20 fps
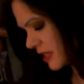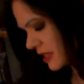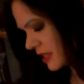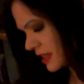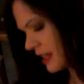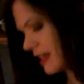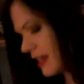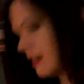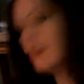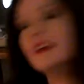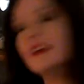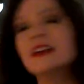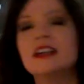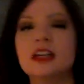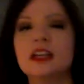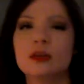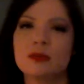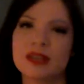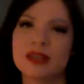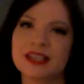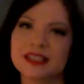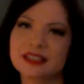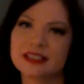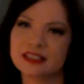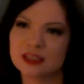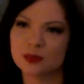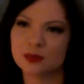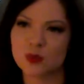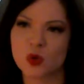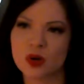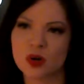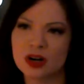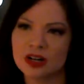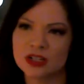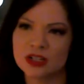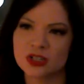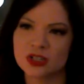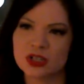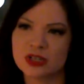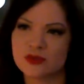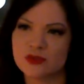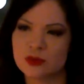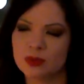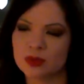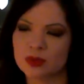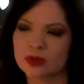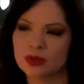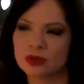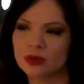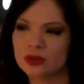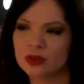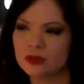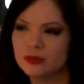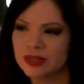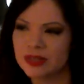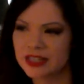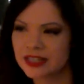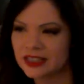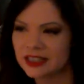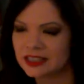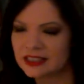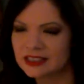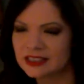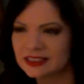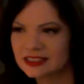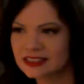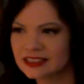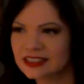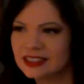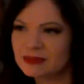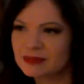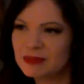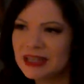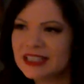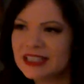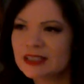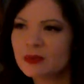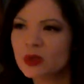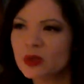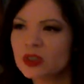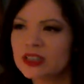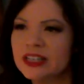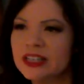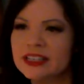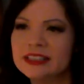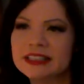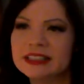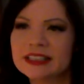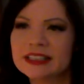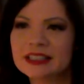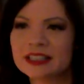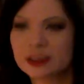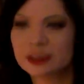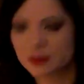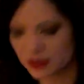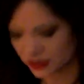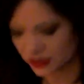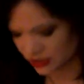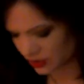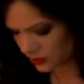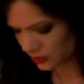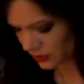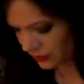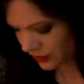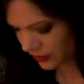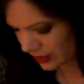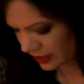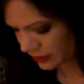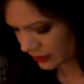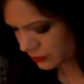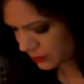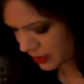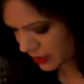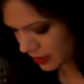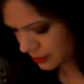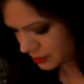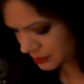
that makes this more achievable, or makes it more likely that this person would forgive me.